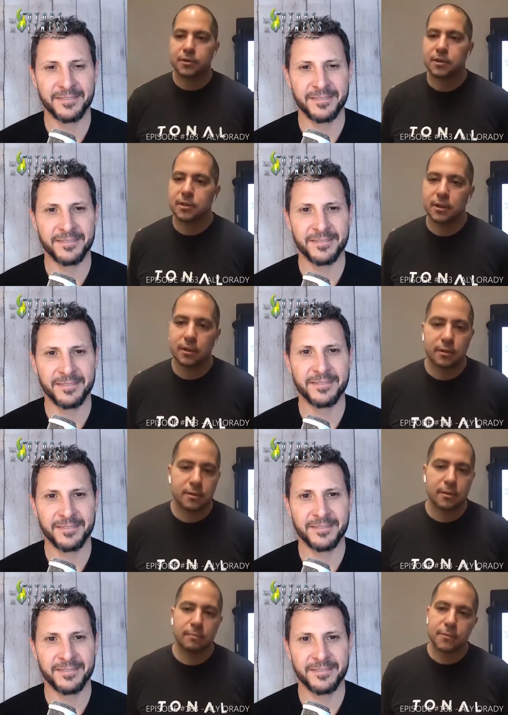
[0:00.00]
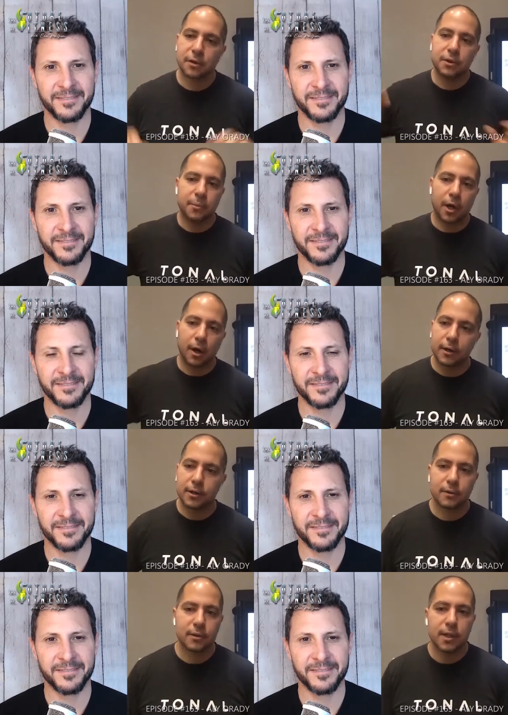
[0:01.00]
Speaker 1: twist to, to tilt the
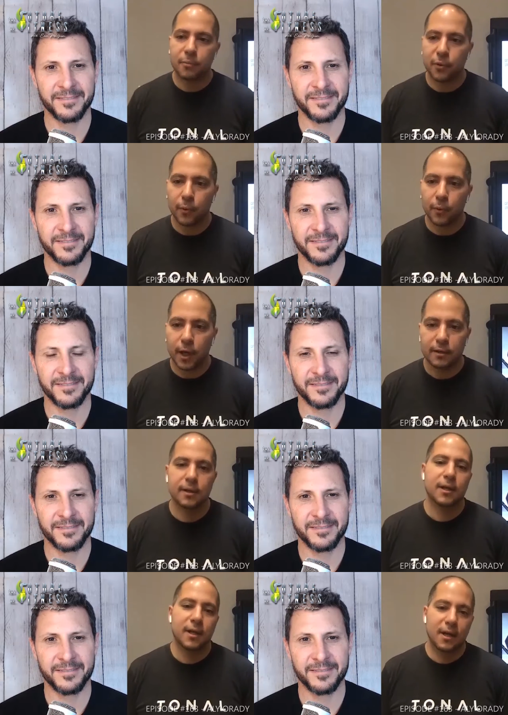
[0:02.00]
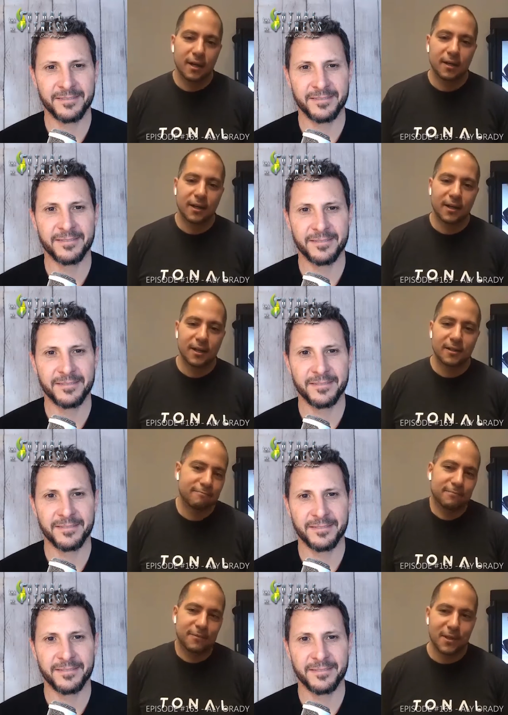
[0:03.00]
bar and you can dump the weight. Uh,
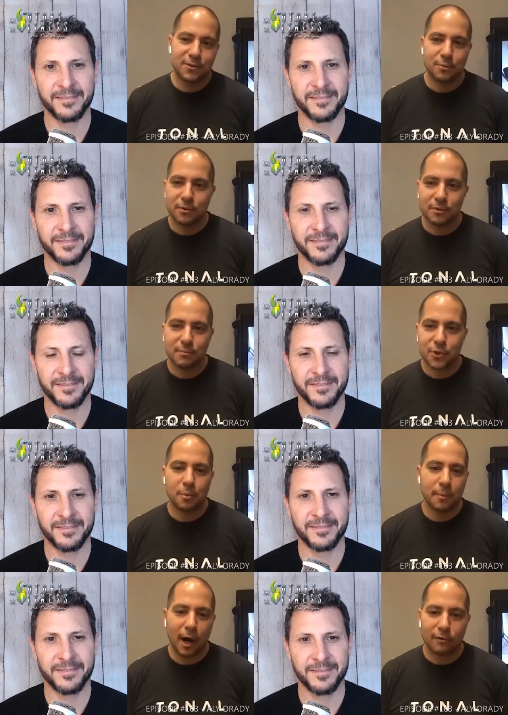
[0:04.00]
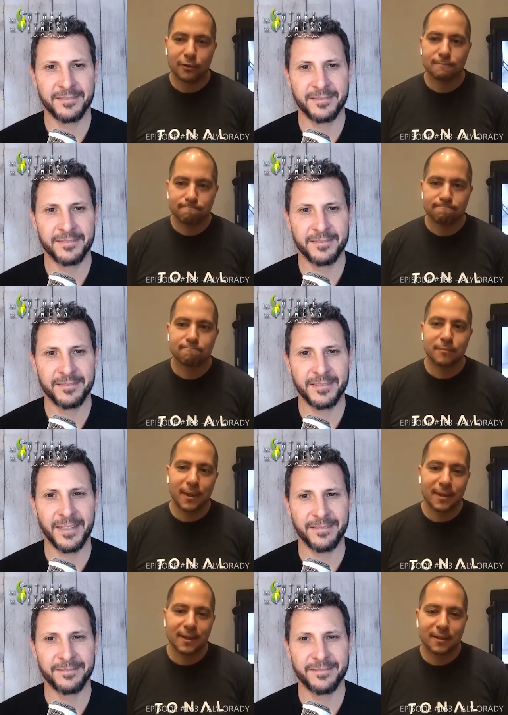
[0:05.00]
and it's super, super powerful.
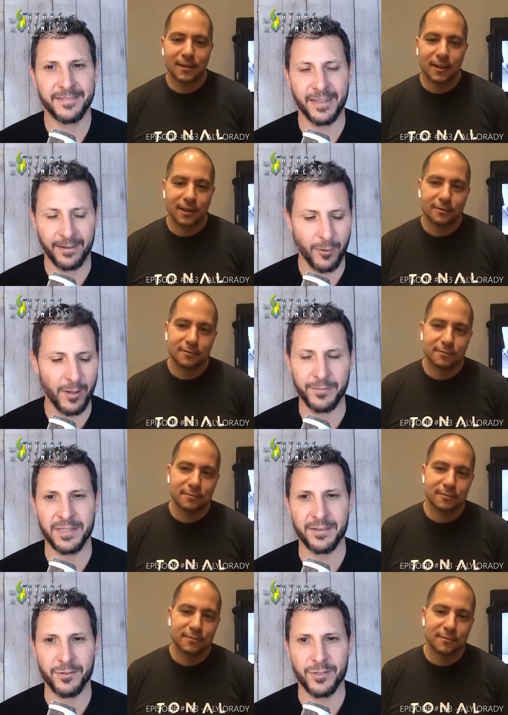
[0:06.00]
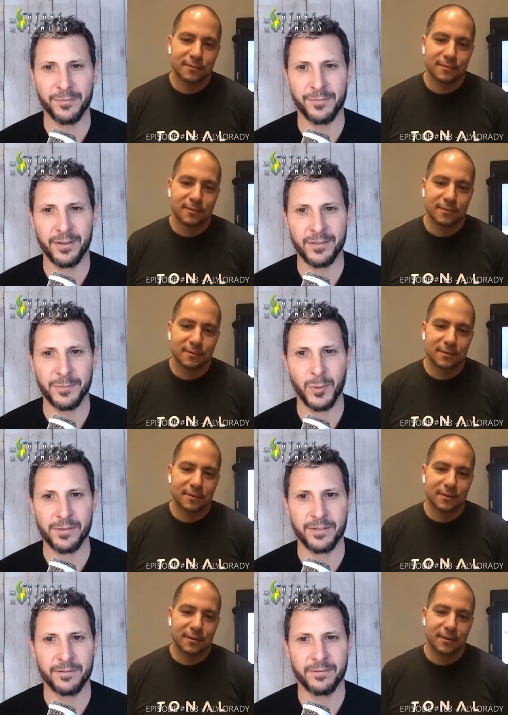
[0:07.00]
Speaker 2: Yeah. Yeah. Well, I've seen those gym
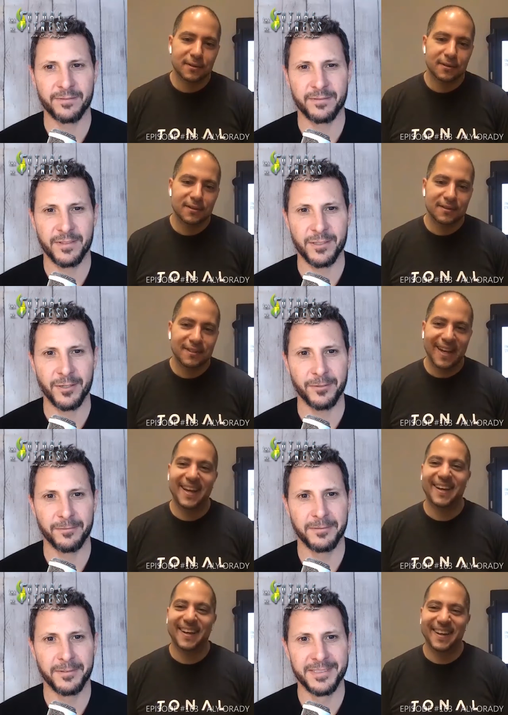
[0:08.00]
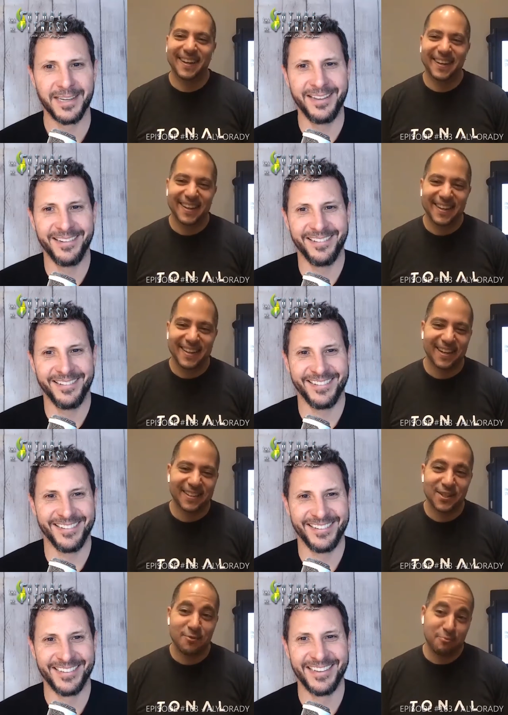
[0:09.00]
fails in person.
Speaker 1: So.
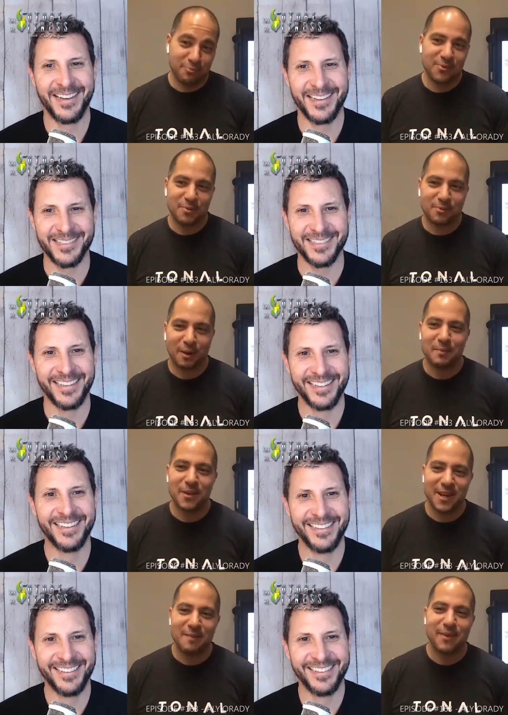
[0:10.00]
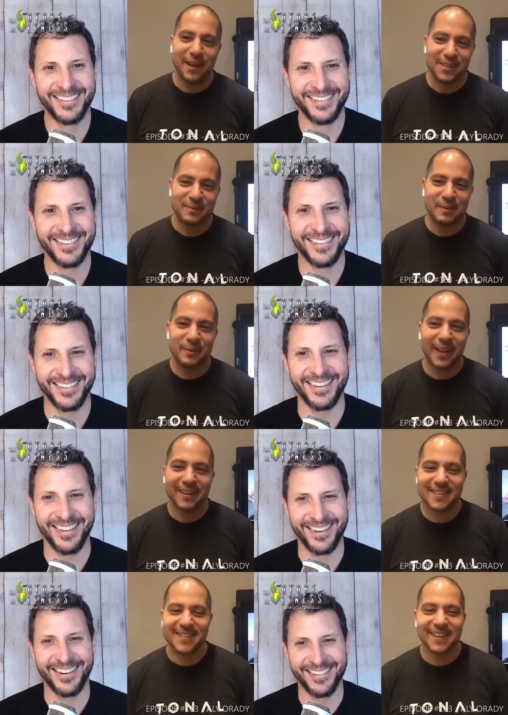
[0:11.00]
yeah. You, you've probably been there, but also be a